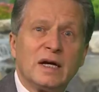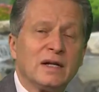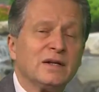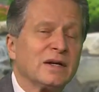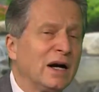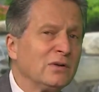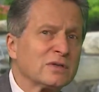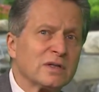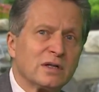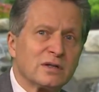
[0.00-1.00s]
Get into
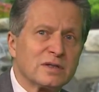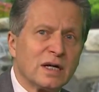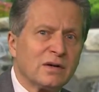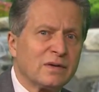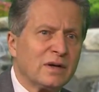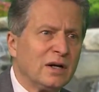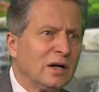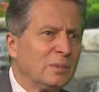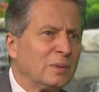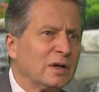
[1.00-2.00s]
counseling or
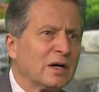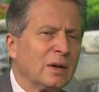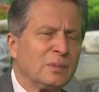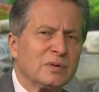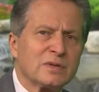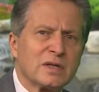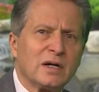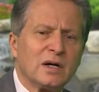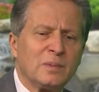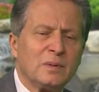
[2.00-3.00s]
psychotherapy, couples
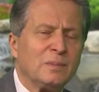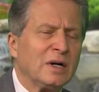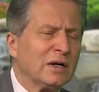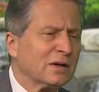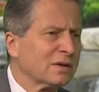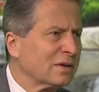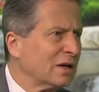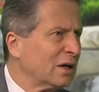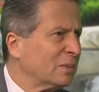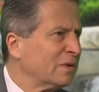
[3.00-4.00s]
therapy, marital
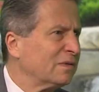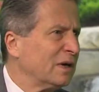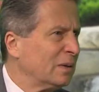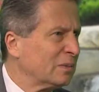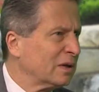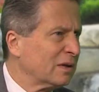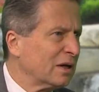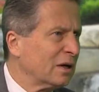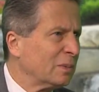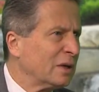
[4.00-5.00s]
therapy, family
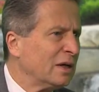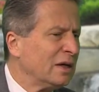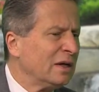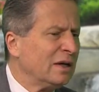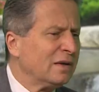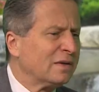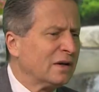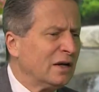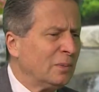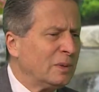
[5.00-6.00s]
therapy.
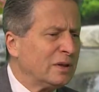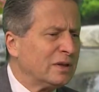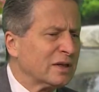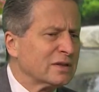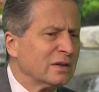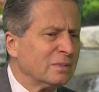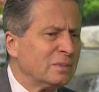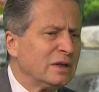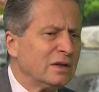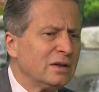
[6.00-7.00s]
Therapy doesn't
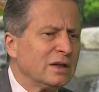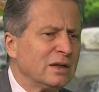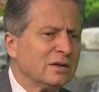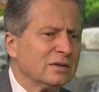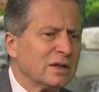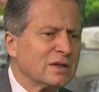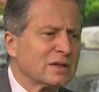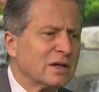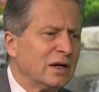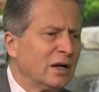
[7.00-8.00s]
mean
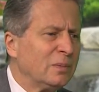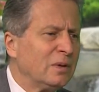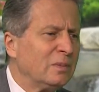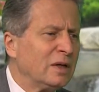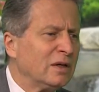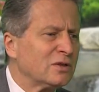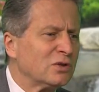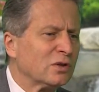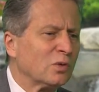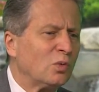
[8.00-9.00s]
illness. Therapy means
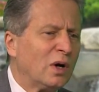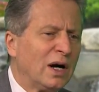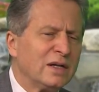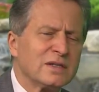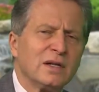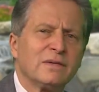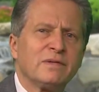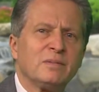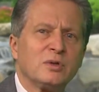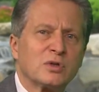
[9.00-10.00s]
you're wise enough
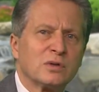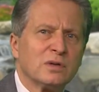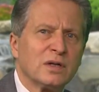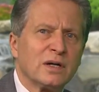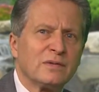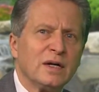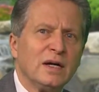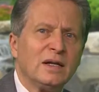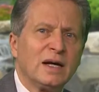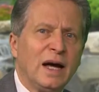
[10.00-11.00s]
and mature enough
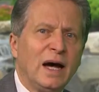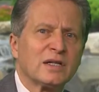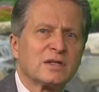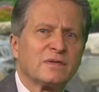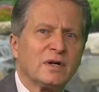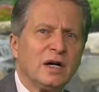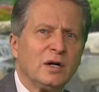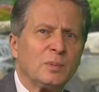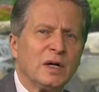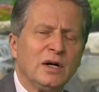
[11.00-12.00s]
to ask for
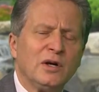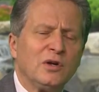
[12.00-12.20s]
help.